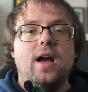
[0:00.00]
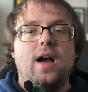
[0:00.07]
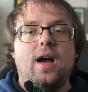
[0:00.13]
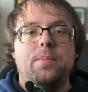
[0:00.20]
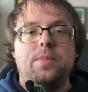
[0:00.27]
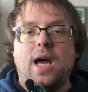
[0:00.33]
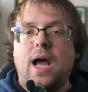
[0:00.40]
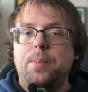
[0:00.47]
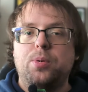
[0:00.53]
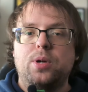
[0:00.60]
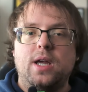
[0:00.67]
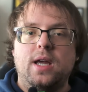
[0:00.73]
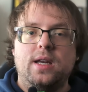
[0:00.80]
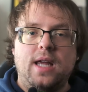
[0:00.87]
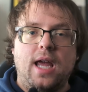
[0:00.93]
The
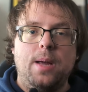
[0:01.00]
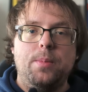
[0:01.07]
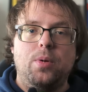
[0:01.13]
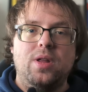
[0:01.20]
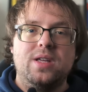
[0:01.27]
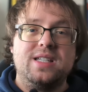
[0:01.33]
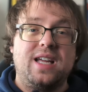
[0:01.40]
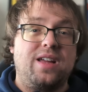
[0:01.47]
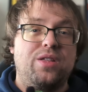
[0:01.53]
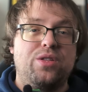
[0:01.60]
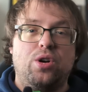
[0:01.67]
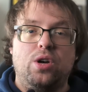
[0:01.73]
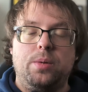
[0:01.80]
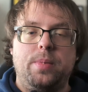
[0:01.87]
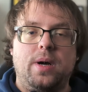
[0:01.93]
Hyperkin cable is like
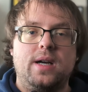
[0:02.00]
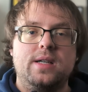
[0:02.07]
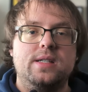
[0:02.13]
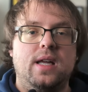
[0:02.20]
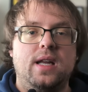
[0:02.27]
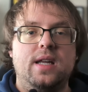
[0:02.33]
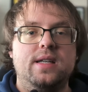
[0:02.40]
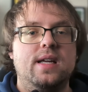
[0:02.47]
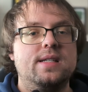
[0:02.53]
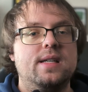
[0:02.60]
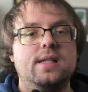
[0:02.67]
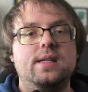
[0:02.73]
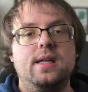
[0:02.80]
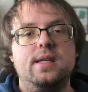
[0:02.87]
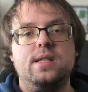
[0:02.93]
30 bucks and it does
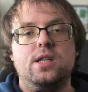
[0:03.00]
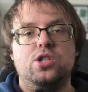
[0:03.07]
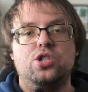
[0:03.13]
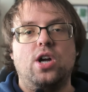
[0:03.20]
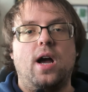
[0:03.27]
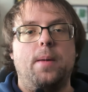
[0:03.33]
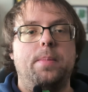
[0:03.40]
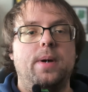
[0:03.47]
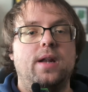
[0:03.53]
a decent job.